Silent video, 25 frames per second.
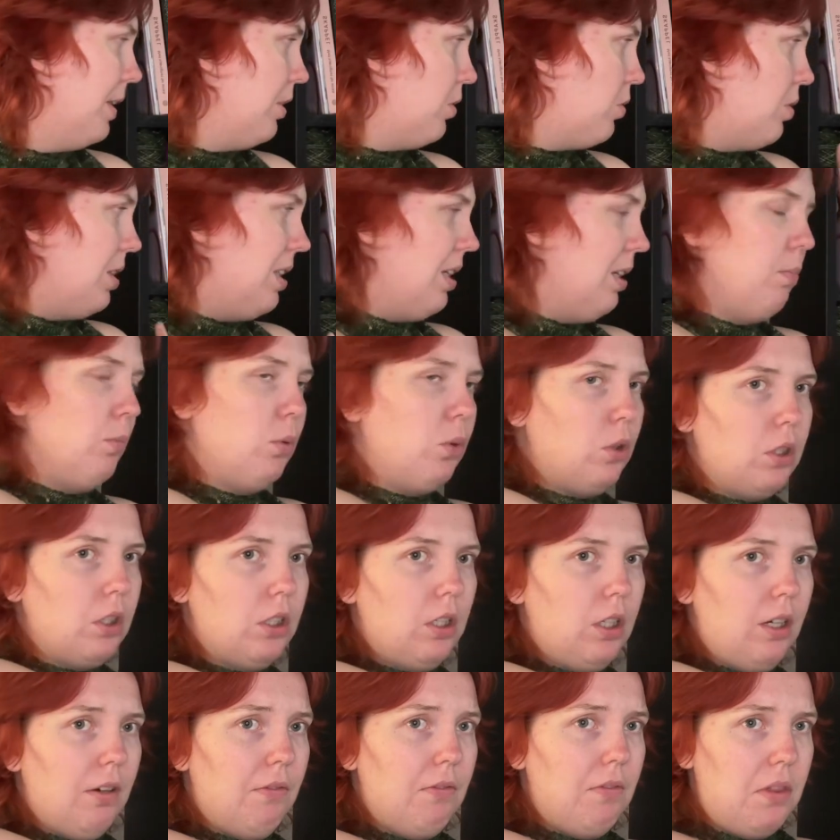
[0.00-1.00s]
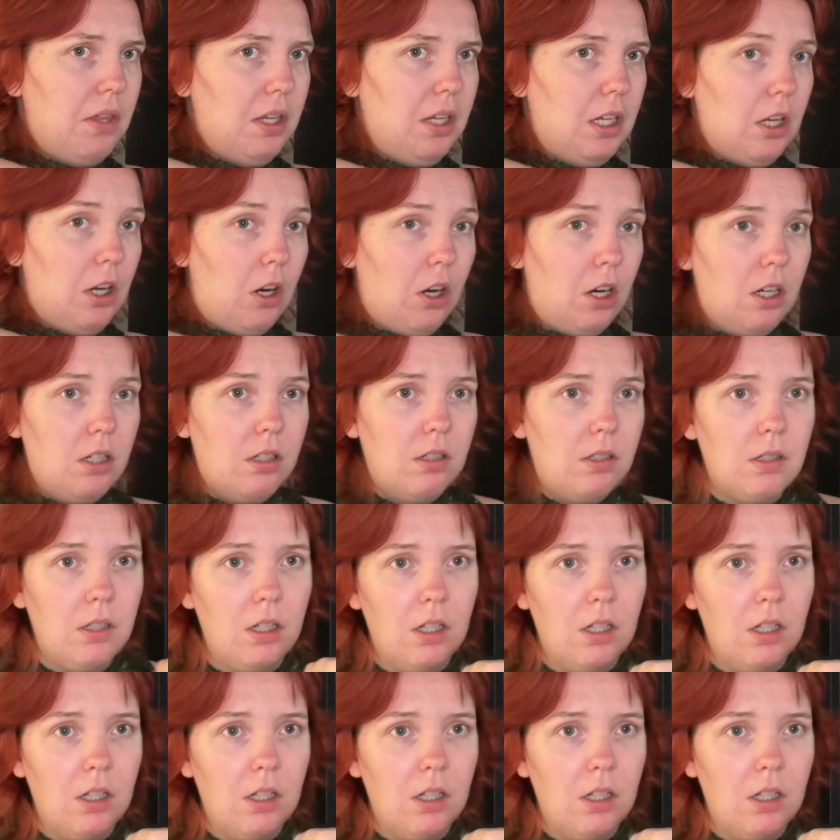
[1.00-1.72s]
to see more of the yarn,